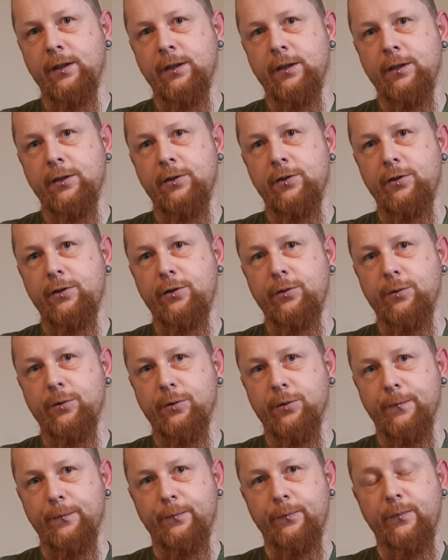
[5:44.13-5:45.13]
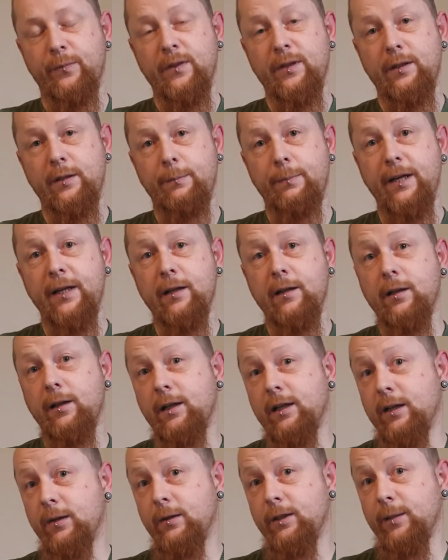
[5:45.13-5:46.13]
So depending on
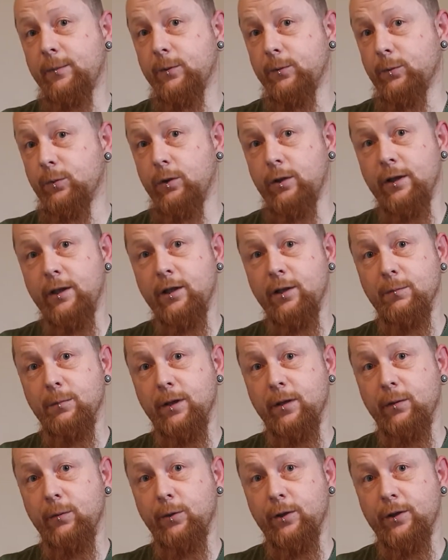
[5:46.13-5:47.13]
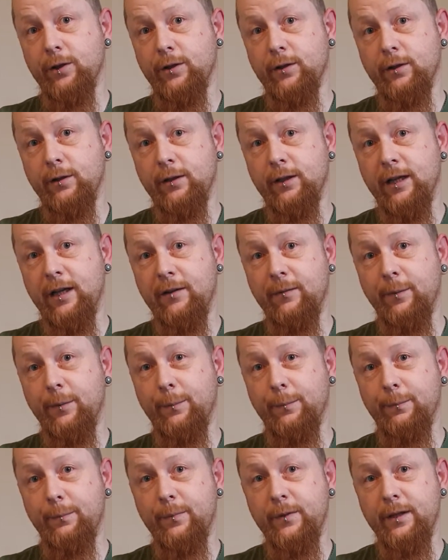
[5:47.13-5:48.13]
how deep a water you may wish to have it
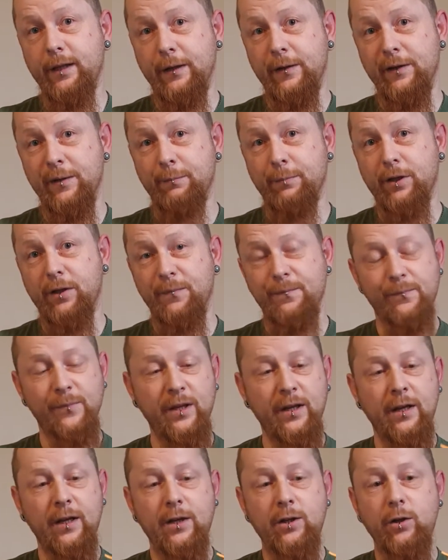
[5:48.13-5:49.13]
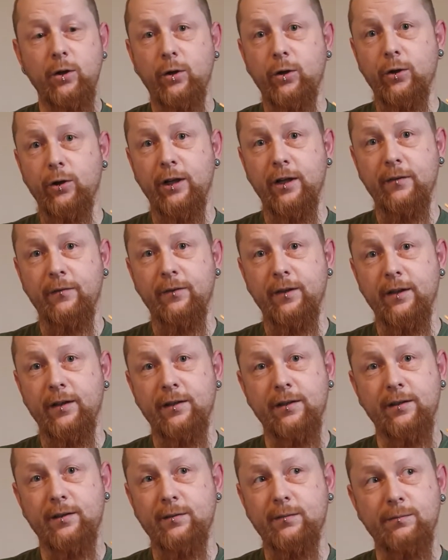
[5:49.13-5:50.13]
dead on the bottom, you could have
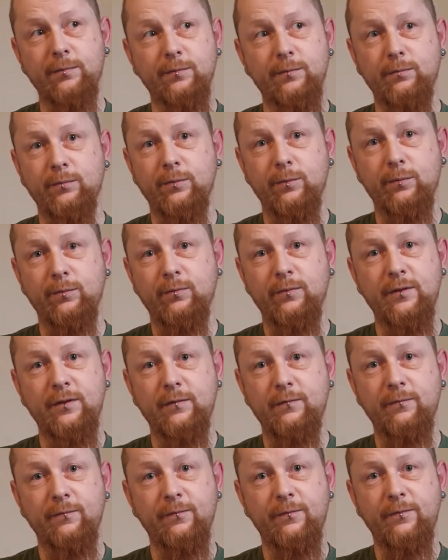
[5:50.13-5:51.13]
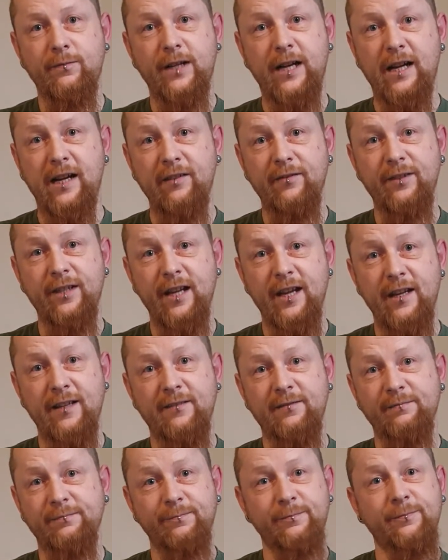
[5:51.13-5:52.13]
this 5,
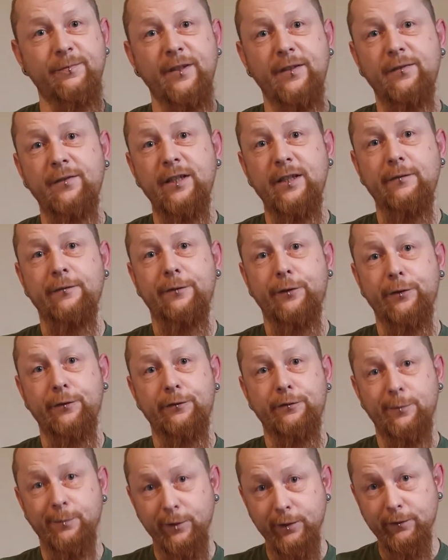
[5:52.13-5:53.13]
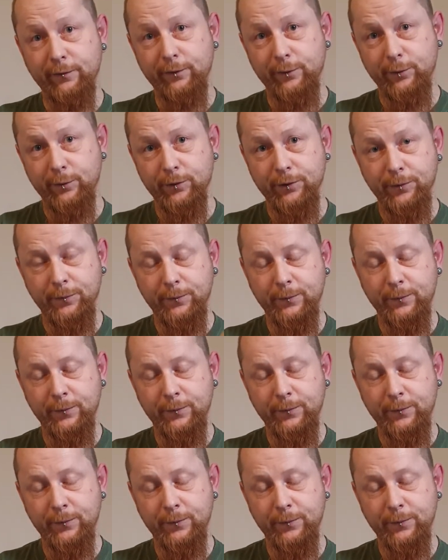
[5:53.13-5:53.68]
10, 15 foot from your float.